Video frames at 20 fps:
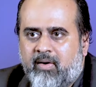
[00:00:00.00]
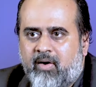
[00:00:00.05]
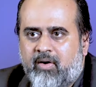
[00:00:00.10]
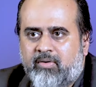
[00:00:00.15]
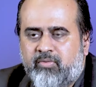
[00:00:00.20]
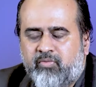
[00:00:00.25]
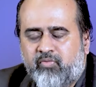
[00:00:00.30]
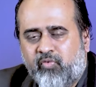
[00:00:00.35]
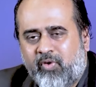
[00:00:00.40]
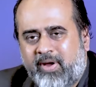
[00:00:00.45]

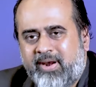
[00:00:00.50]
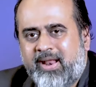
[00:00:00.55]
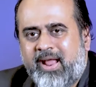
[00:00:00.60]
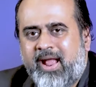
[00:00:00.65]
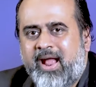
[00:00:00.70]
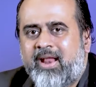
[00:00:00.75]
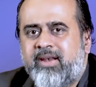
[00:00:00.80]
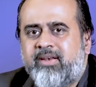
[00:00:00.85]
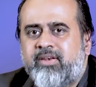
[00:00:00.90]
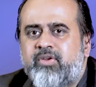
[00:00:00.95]
On one
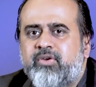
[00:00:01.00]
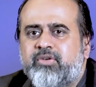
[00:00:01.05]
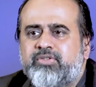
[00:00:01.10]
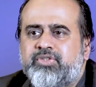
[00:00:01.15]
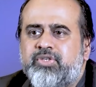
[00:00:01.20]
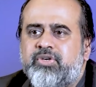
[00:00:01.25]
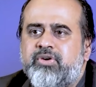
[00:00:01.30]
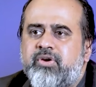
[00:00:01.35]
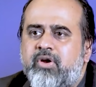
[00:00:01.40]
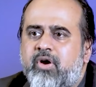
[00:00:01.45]
hand, you
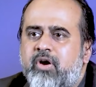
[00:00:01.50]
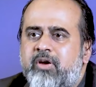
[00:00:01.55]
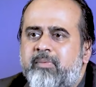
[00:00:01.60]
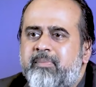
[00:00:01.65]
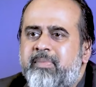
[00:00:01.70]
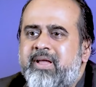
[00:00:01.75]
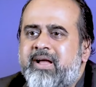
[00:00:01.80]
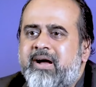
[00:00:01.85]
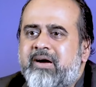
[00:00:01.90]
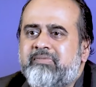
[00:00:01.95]
should
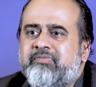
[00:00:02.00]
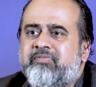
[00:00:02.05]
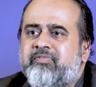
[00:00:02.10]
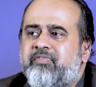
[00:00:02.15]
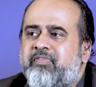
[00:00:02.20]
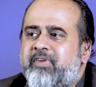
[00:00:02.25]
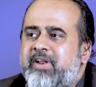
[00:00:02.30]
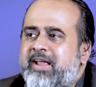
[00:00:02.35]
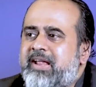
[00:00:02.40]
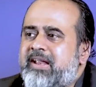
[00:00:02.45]
not be
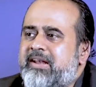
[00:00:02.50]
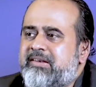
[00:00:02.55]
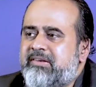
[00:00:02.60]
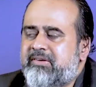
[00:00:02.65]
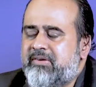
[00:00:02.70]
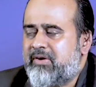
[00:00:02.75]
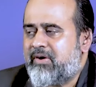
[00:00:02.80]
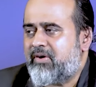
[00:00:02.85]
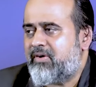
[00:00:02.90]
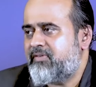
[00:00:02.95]

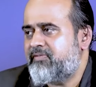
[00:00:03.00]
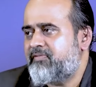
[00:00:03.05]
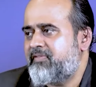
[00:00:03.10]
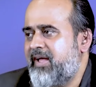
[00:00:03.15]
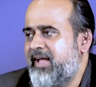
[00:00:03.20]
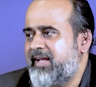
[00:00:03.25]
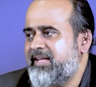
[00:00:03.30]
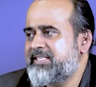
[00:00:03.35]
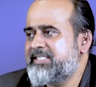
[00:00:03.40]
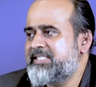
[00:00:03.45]
afraid of
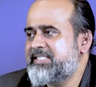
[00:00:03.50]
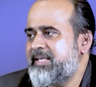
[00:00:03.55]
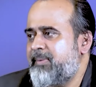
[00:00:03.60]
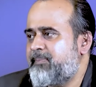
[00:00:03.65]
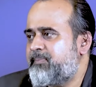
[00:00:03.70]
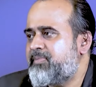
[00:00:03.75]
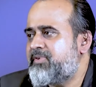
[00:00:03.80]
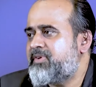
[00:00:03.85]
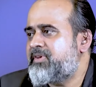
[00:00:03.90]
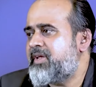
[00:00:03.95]

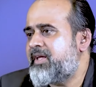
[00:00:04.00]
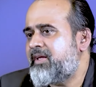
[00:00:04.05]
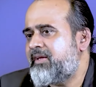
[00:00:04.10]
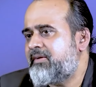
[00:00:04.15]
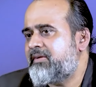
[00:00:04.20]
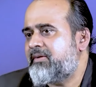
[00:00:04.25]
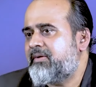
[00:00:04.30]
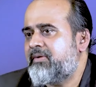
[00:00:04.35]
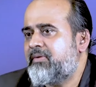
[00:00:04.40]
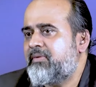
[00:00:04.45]

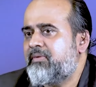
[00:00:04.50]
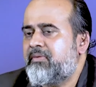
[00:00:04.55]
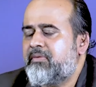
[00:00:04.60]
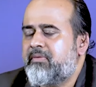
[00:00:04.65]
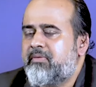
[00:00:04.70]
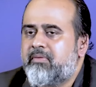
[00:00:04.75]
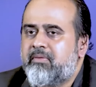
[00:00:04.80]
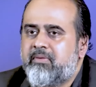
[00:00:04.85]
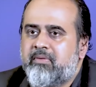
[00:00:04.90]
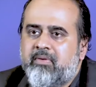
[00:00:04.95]
accepting
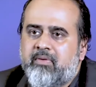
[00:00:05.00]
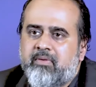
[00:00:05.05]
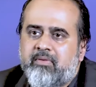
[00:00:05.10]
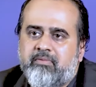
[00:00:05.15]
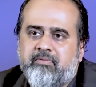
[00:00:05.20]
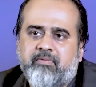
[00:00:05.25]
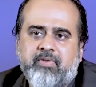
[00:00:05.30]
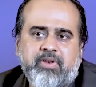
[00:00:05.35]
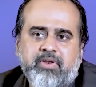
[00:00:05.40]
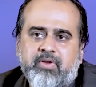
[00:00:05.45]

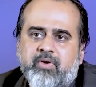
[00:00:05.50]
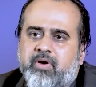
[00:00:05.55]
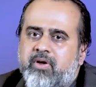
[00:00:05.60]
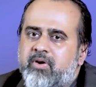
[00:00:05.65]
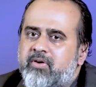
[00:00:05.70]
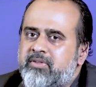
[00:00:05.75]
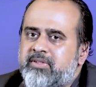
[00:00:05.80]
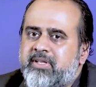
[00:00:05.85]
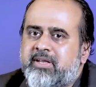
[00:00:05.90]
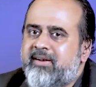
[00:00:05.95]
when you
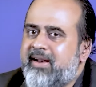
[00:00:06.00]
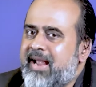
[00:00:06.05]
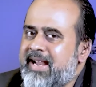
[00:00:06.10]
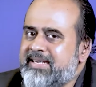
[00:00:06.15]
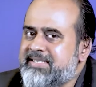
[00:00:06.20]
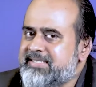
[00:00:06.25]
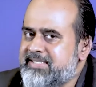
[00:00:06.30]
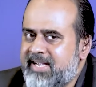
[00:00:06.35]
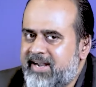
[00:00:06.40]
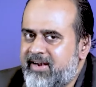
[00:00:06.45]
are on the
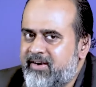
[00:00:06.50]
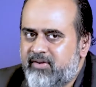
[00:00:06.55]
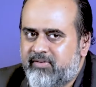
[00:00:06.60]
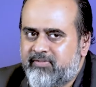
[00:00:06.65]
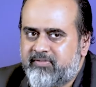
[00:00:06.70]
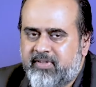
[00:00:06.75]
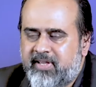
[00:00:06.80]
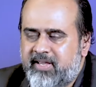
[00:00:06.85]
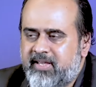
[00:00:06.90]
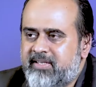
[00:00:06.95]
right side
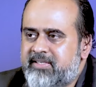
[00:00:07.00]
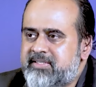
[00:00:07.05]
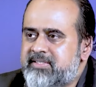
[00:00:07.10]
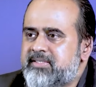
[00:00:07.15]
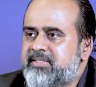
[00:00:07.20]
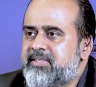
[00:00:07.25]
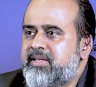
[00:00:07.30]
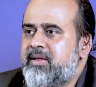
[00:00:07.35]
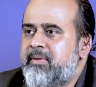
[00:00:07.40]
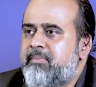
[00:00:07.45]
of
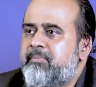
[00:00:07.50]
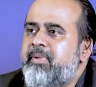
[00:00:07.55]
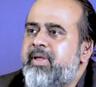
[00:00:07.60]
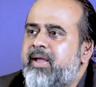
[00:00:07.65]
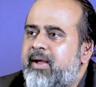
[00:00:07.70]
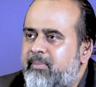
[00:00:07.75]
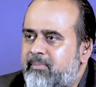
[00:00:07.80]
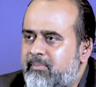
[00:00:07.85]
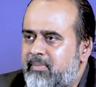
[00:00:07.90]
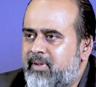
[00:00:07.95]
things. Be
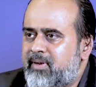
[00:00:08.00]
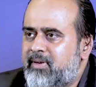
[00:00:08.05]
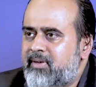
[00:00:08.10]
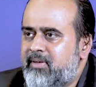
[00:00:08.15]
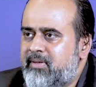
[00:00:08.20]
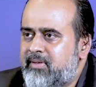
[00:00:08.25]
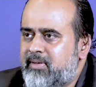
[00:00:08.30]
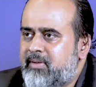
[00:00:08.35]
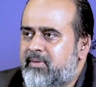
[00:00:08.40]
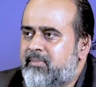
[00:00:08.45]

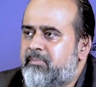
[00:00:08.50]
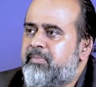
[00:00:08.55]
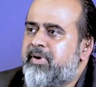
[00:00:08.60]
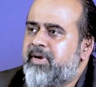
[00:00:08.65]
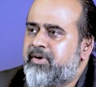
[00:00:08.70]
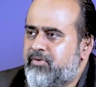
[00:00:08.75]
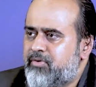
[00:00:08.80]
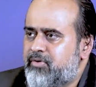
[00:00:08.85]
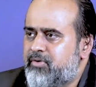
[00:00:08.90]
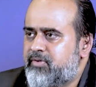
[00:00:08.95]
humble,
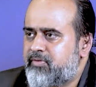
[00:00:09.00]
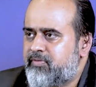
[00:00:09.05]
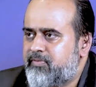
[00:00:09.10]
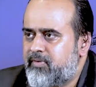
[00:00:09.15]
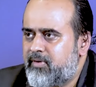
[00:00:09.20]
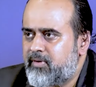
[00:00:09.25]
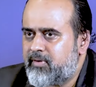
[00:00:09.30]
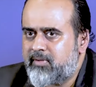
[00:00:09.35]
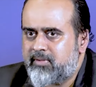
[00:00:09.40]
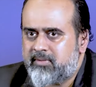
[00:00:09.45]
be
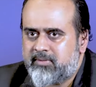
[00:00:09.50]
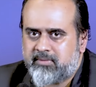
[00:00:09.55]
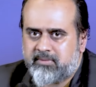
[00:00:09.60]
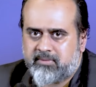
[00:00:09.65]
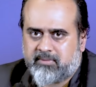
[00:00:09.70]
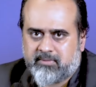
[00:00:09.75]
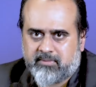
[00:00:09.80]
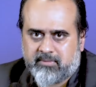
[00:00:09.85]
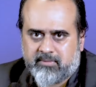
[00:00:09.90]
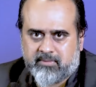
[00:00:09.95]
truthful,
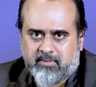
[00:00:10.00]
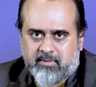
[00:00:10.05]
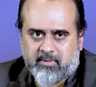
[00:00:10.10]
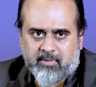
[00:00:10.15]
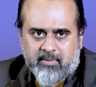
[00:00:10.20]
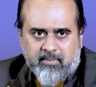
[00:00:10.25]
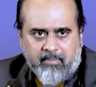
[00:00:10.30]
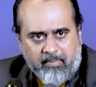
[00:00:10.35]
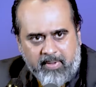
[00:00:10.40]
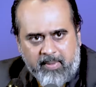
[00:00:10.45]

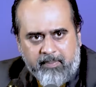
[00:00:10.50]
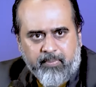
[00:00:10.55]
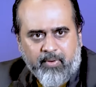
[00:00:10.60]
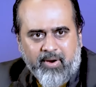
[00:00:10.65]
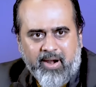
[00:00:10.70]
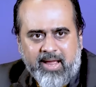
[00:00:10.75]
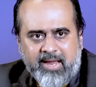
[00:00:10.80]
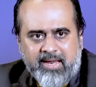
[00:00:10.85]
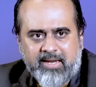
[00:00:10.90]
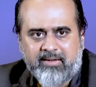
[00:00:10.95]
be
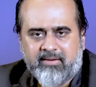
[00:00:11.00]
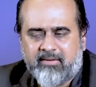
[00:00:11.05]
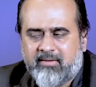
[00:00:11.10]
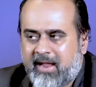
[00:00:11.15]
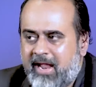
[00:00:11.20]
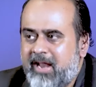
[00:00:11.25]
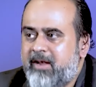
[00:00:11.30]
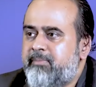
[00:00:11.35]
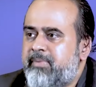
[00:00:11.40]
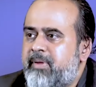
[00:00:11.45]
polite,
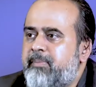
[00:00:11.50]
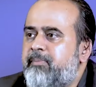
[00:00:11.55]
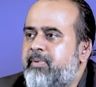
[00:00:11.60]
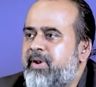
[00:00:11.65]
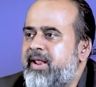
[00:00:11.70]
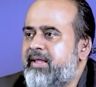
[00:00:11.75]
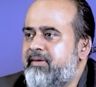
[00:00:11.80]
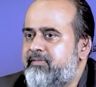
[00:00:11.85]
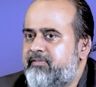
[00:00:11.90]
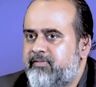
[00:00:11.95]
and be
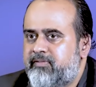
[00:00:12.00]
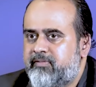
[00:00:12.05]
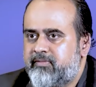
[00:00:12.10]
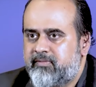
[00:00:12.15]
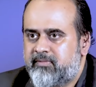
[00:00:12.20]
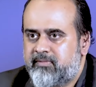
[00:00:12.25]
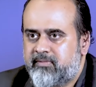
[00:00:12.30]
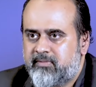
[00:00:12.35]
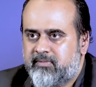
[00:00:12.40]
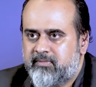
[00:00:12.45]
brave.
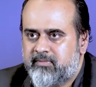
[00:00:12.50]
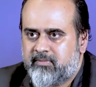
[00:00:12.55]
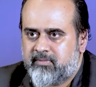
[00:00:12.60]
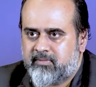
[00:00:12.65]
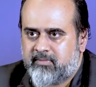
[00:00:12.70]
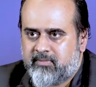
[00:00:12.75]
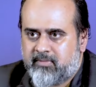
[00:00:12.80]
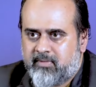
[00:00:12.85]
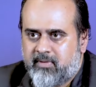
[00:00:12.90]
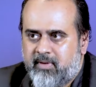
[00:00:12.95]

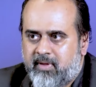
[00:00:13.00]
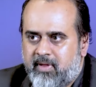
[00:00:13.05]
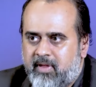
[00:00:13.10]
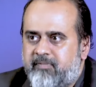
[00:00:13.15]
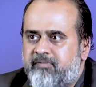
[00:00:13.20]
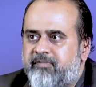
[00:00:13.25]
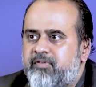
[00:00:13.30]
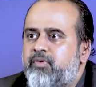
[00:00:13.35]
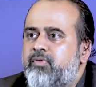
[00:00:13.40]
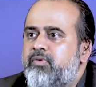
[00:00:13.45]

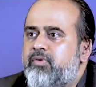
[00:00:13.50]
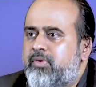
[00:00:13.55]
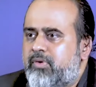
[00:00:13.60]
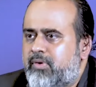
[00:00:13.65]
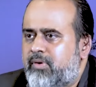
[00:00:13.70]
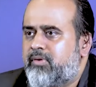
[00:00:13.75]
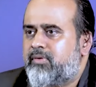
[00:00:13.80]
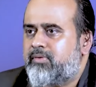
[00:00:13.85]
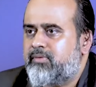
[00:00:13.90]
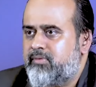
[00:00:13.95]
If you
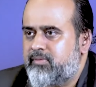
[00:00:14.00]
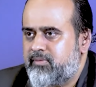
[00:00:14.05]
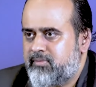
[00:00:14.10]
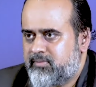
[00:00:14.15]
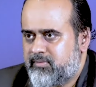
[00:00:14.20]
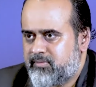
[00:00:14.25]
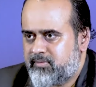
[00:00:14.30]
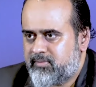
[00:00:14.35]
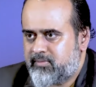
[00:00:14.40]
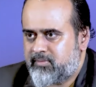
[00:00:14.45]
know